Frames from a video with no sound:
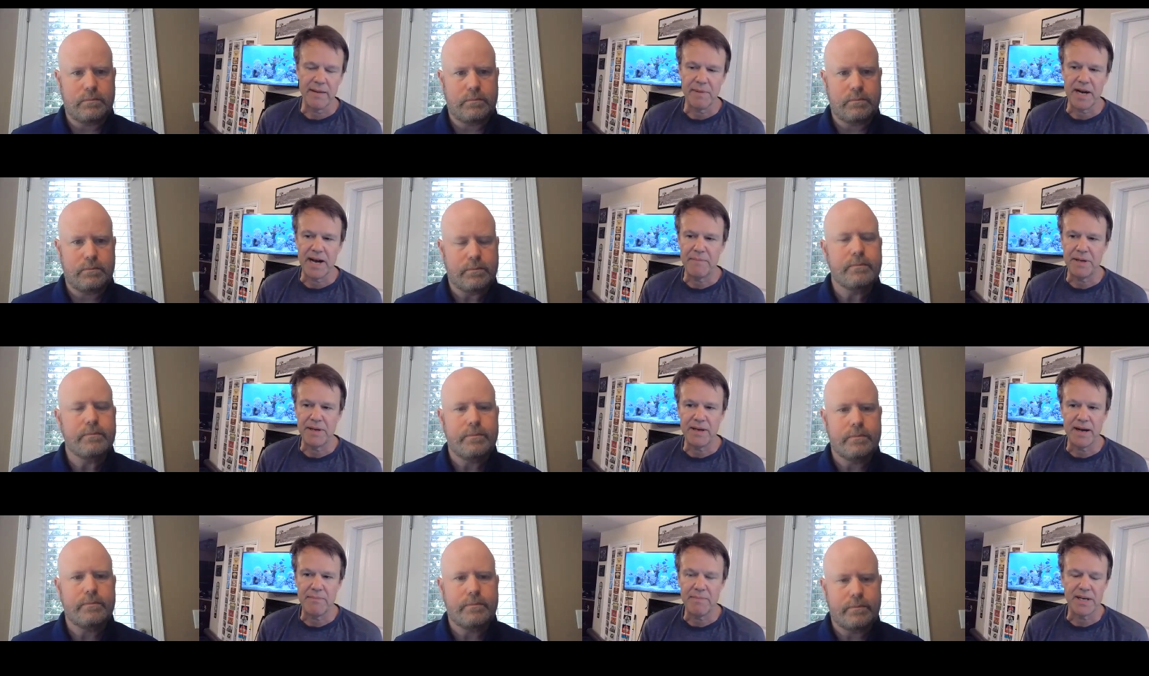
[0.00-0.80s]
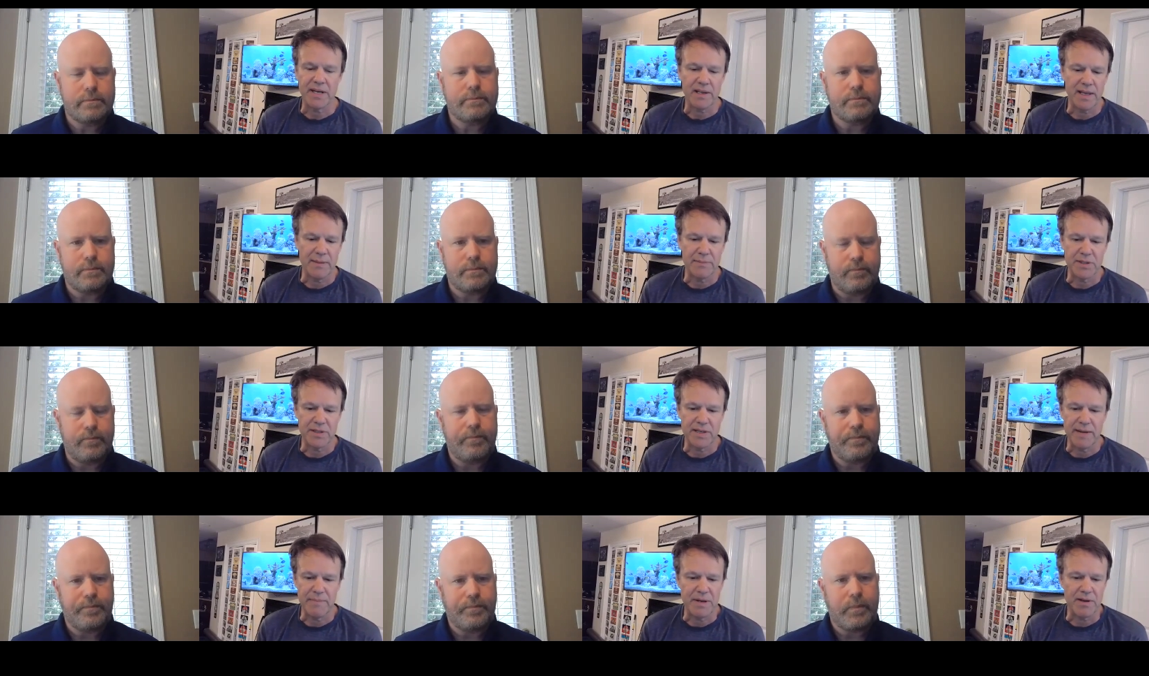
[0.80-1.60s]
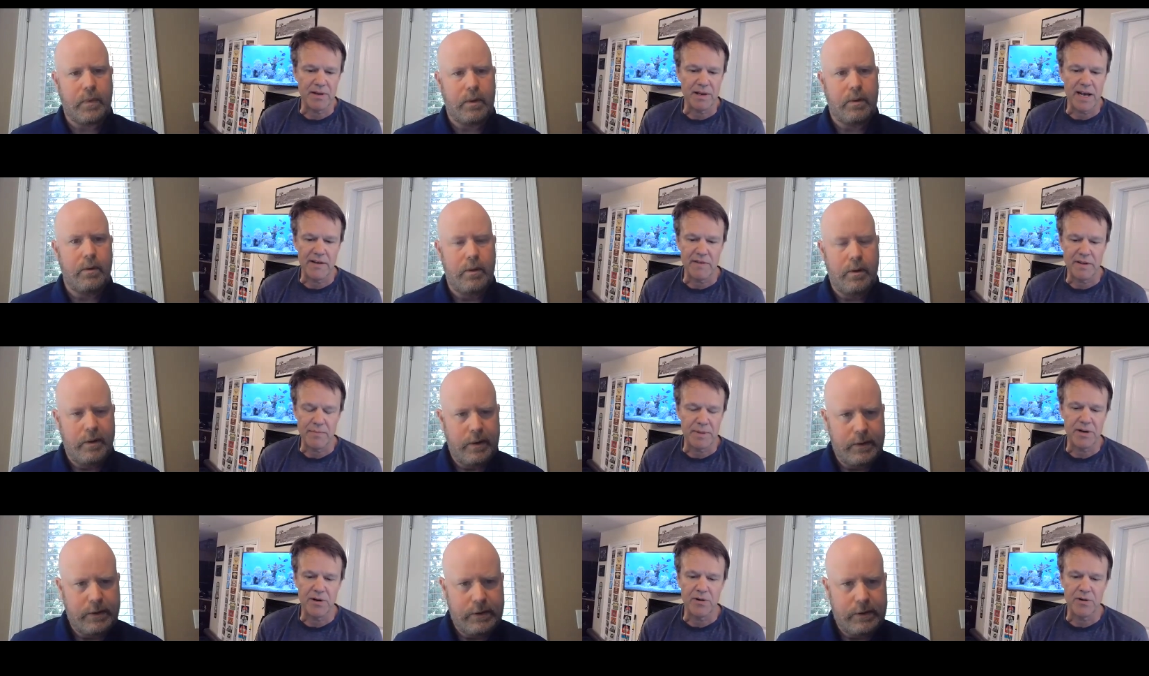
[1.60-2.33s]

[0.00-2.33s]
Speaker 1: I mean, I've been to, I've been to Clemson, I've been to a lot of other, been to